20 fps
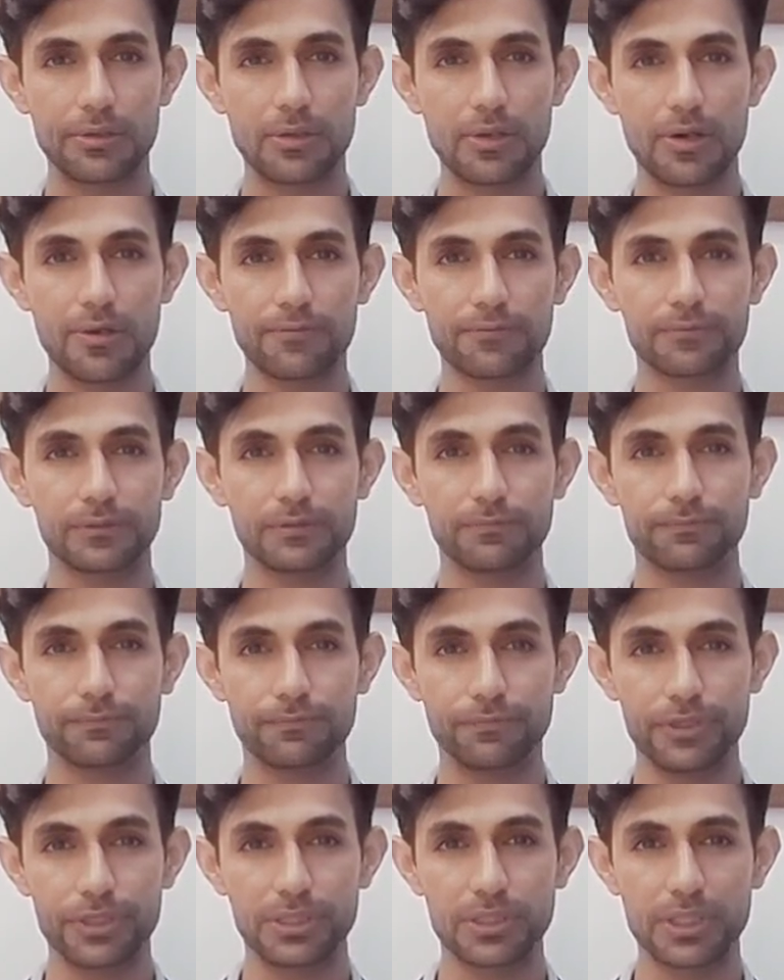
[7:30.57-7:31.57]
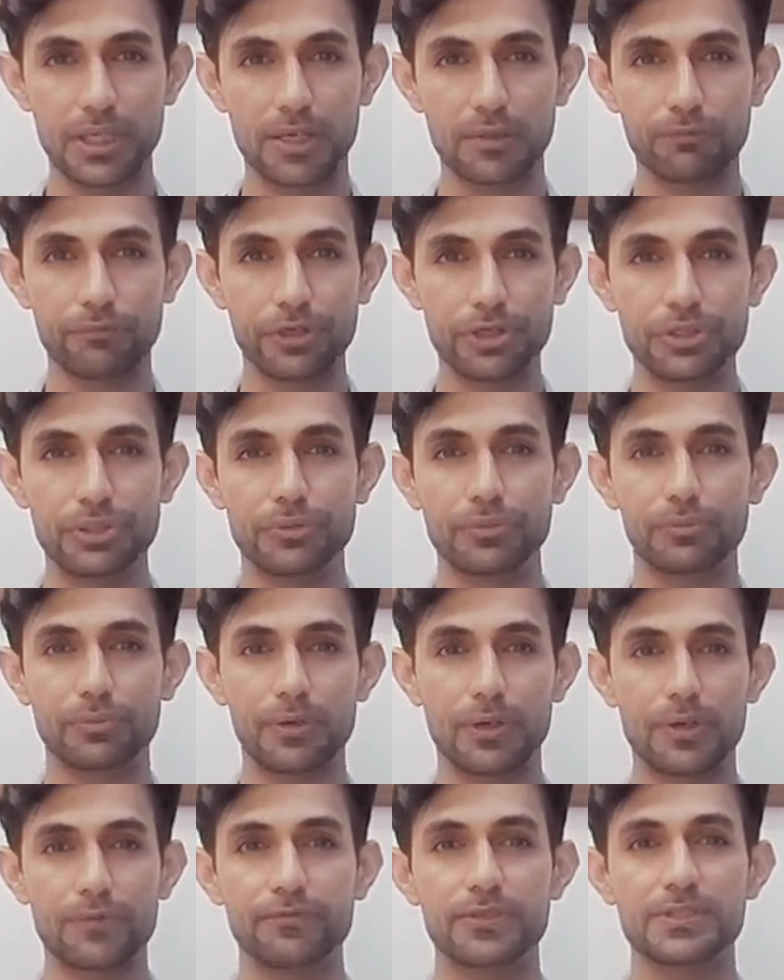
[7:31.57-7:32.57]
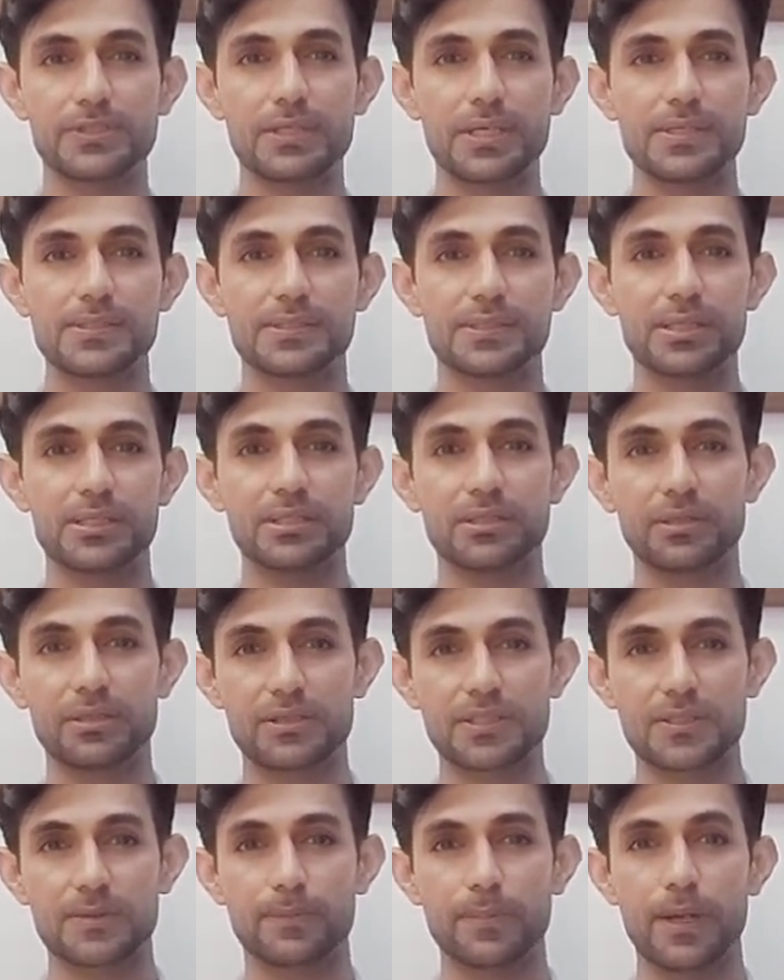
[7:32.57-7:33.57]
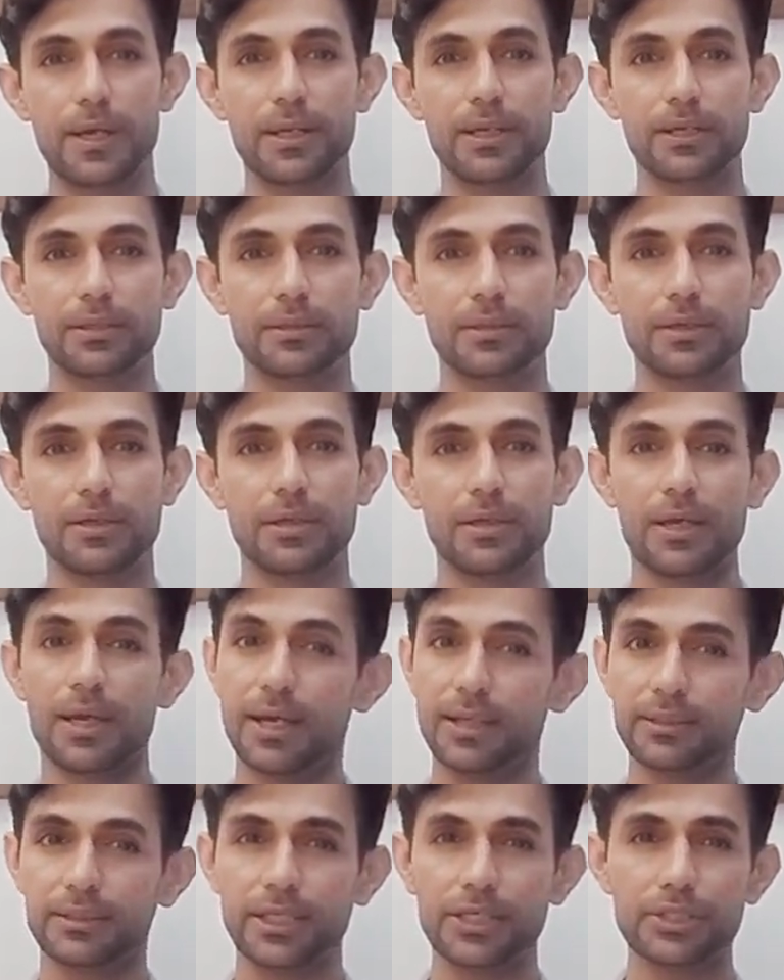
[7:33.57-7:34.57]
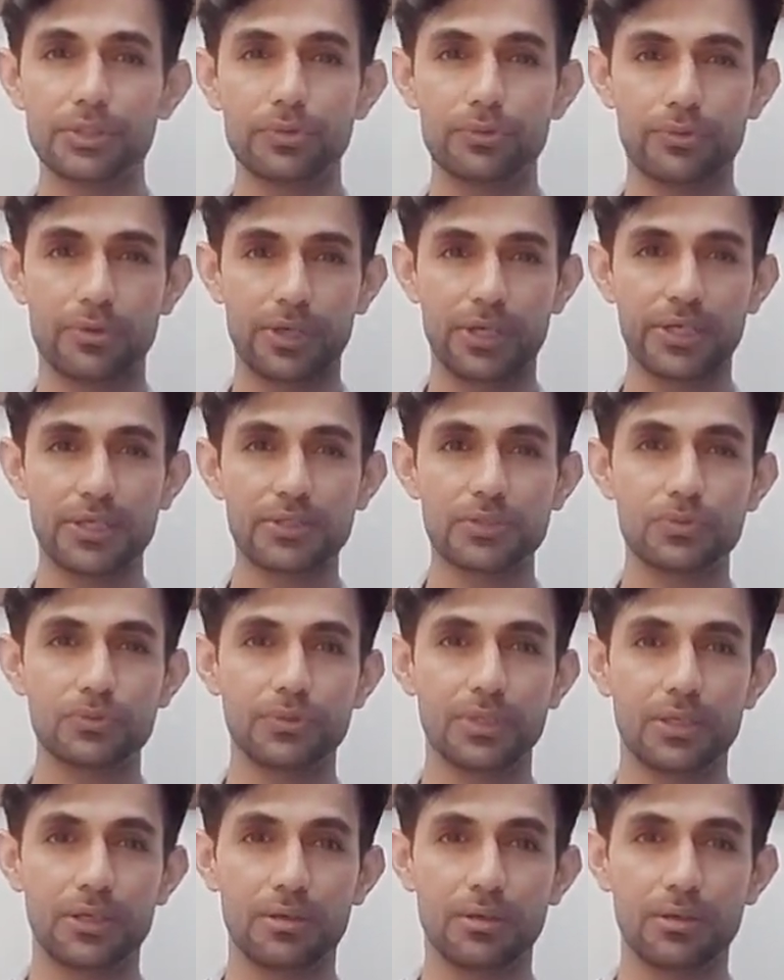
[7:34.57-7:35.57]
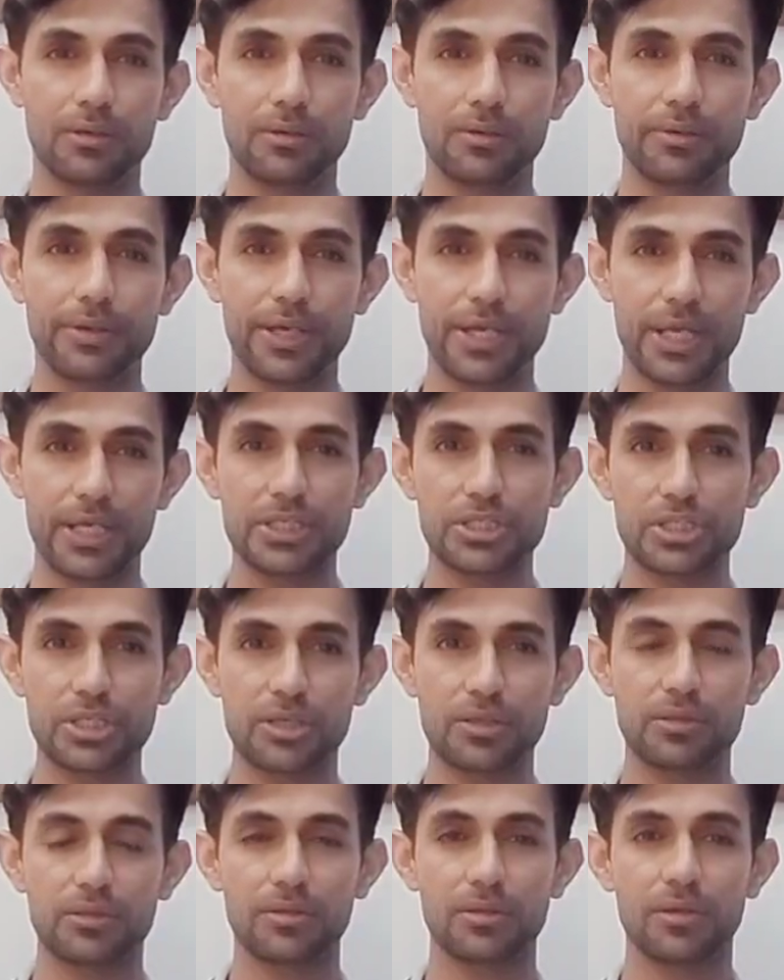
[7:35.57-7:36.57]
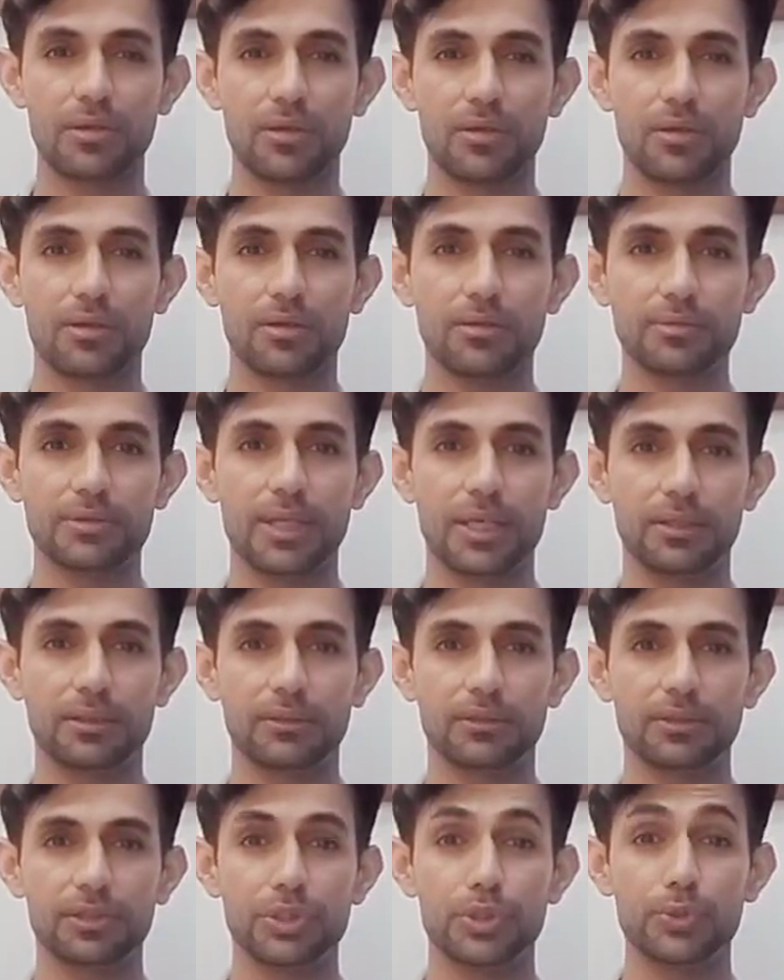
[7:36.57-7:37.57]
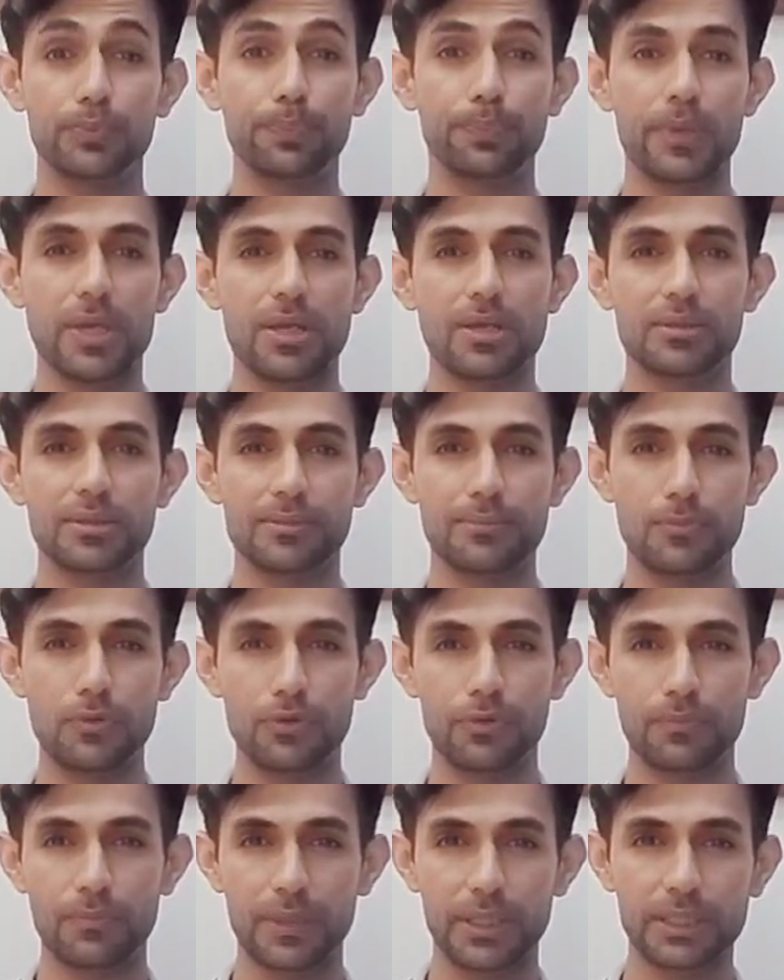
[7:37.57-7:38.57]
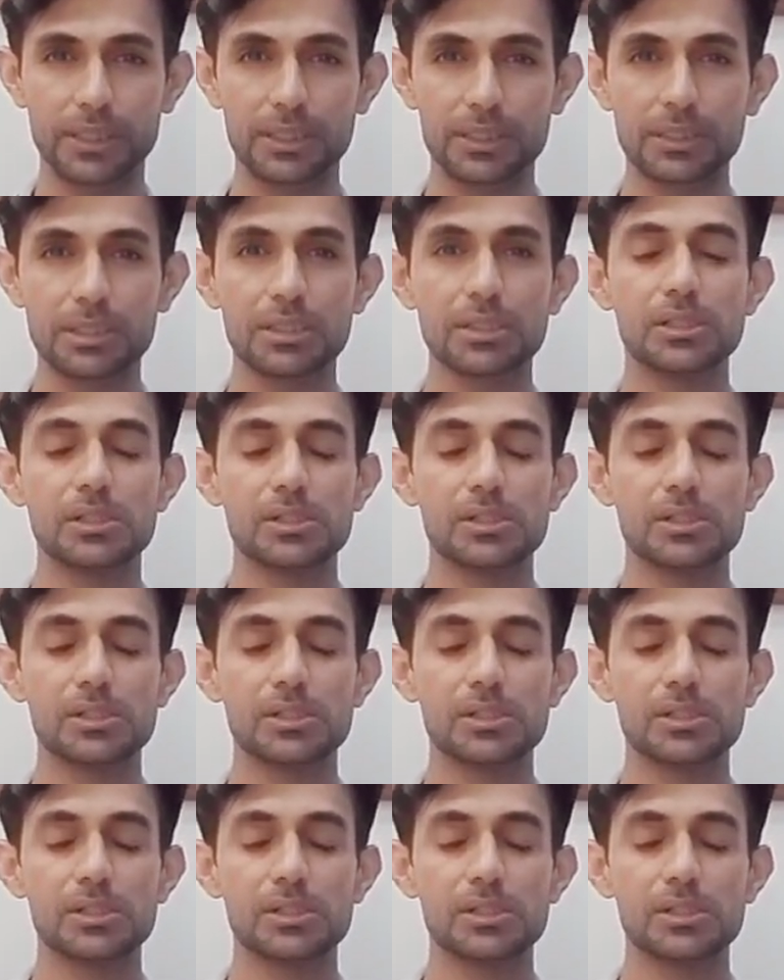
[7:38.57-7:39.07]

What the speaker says: of the weekend when your visa is getting expired, and then you're running to the agent, then you're paying the more money.